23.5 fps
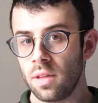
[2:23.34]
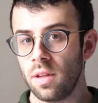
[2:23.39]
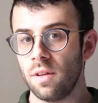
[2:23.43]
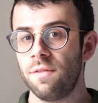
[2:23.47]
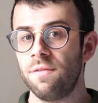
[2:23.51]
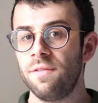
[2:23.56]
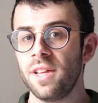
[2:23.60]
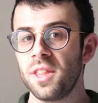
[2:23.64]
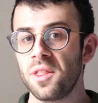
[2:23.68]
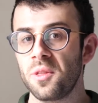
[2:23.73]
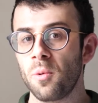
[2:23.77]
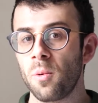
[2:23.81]
The
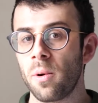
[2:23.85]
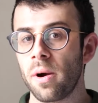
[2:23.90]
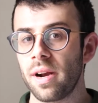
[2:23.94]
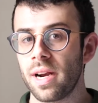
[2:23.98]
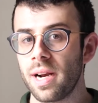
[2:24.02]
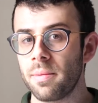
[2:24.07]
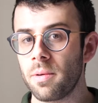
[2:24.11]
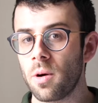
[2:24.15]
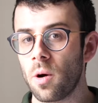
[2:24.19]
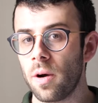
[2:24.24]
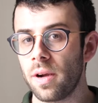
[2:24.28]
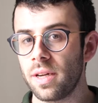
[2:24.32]
fifth word
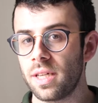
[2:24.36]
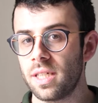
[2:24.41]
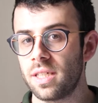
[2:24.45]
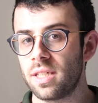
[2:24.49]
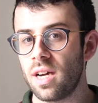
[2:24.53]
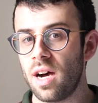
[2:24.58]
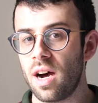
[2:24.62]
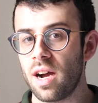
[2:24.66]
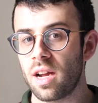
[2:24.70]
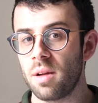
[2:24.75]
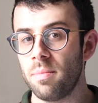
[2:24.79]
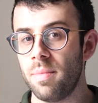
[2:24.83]
I'm going to
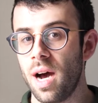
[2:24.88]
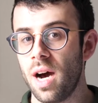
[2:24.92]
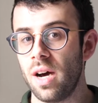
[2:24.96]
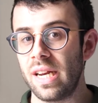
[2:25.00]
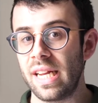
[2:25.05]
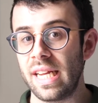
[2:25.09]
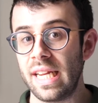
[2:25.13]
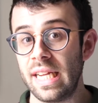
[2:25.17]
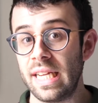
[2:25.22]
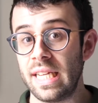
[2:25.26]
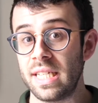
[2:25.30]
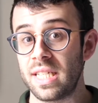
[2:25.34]
talk
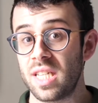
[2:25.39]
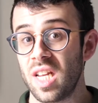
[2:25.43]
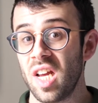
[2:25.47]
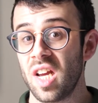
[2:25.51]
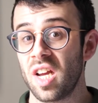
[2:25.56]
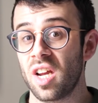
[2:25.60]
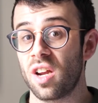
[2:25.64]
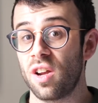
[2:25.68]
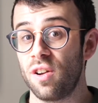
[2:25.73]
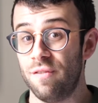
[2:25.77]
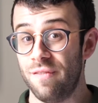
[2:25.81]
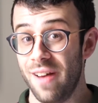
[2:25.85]
about is
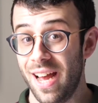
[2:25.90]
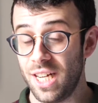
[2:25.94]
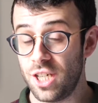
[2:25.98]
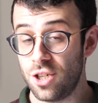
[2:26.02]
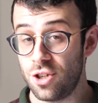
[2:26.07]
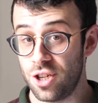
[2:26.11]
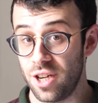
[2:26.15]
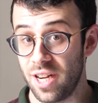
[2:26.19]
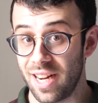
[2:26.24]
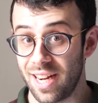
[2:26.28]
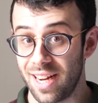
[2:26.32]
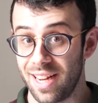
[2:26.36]

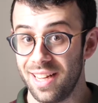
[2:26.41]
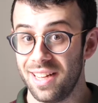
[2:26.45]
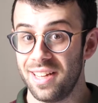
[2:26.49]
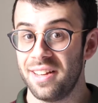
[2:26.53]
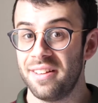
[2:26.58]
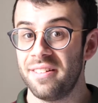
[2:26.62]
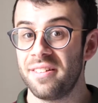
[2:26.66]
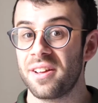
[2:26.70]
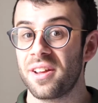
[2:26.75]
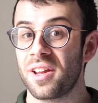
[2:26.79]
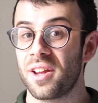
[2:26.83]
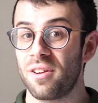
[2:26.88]
kvetching.
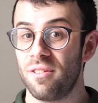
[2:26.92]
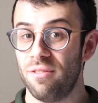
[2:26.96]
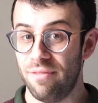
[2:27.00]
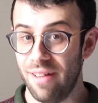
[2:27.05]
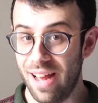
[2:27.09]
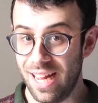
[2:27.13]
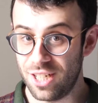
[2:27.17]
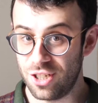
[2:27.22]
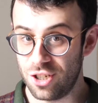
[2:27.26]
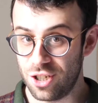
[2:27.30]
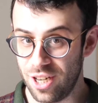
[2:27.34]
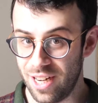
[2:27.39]

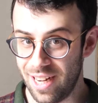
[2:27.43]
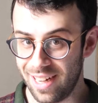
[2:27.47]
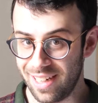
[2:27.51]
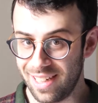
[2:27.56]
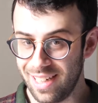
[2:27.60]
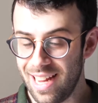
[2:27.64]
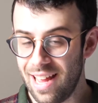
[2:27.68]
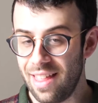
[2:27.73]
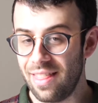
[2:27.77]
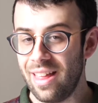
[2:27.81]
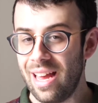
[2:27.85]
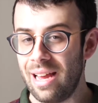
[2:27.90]
Kvetching,
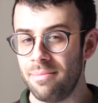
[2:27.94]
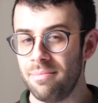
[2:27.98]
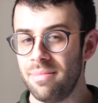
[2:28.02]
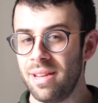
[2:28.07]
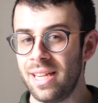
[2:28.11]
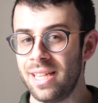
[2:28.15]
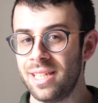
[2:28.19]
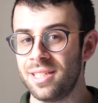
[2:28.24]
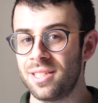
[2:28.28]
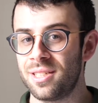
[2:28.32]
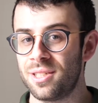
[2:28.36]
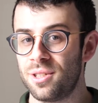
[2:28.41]
and that
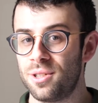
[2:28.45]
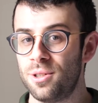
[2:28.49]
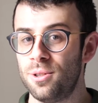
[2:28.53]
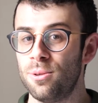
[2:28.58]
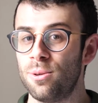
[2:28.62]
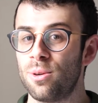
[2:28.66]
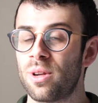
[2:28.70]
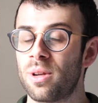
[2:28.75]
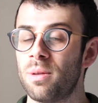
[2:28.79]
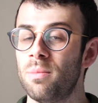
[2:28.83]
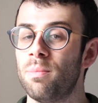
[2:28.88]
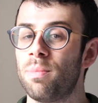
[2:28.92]
means
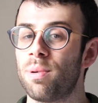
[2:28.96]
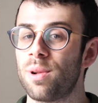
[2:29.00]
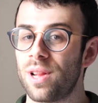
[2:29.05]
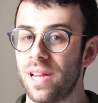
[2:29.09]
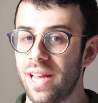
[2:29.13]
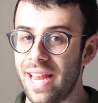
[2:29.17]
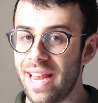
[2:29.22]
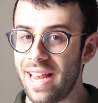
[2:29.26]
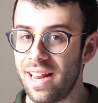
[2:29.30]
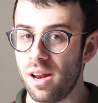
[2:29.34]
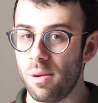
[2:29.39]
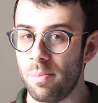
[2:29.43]
to
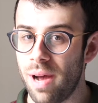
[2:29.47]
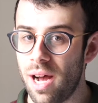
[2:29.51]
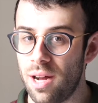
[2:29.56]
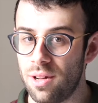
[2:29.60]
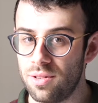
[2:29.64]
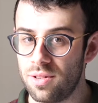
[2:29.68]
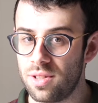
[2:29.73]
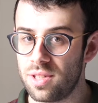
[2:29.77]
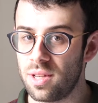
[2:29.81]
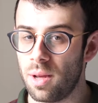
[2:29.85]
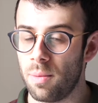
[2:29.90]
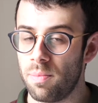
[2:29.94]
complain
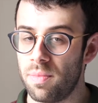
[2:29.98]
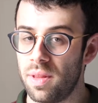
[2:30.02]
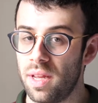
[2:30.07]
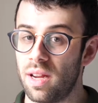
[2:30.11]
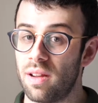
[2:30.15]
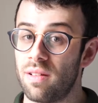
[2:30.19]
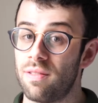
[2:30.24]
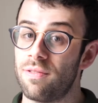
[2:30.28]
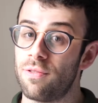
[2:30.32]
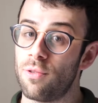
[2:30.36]
about something.